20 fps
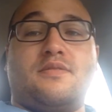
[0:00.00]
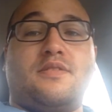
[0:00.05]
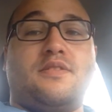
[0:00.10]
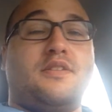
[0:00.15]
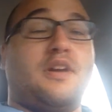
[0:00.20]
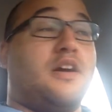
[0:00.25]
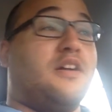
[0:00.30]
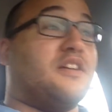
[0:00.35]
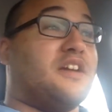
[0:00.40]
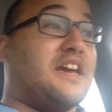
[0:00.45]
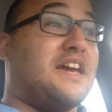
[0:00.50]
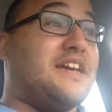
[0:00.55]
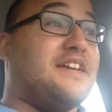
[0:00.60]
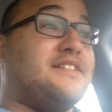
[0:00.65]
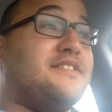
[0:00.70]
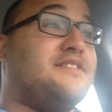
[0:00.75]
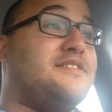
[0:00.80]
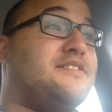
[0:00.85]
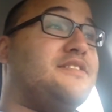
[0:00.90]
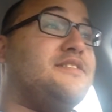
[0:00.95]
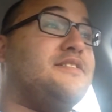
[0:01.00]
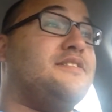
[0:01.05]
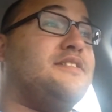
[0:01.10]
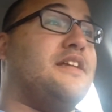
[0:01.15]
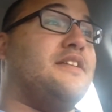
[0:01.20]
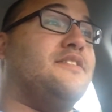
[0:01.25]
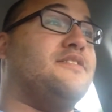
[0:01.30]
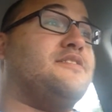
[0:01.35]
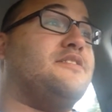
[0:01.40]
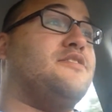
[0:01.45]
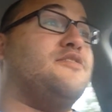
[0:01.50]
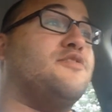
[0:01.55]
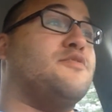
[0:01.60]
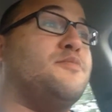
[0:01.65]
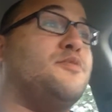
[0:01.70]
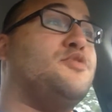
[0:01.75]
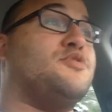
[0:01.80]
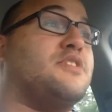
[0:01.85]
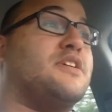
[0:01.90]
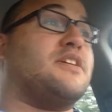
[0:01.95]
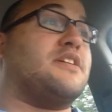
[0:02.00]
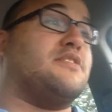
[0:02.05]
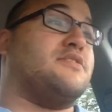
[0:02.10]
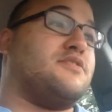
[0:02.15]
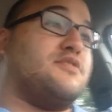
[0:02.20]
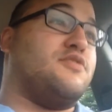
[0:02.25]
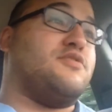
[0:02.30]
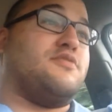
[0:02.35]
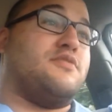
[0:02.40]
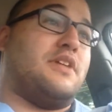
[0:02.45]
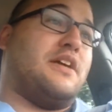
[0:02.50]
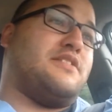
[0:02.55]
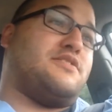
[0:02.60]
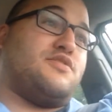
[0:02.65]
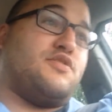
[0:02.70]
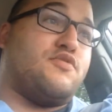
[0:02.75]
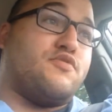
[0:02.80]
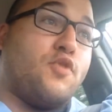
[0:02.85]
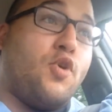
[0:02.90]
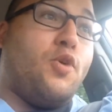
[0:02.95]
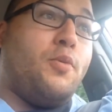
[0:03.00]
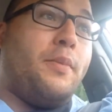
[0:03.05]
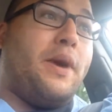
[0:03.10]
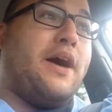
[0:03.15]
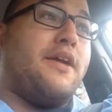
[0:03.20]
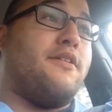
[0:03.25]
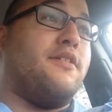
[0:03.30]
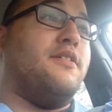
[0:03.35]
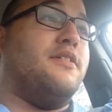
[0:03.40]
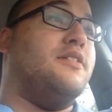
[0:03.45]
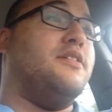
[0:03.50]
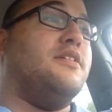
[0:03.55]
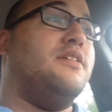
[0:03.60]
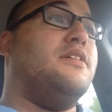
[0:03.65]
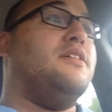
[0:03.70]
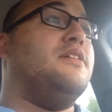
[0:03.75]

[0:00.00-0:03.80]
young kids that listen to their music, is that's their role model.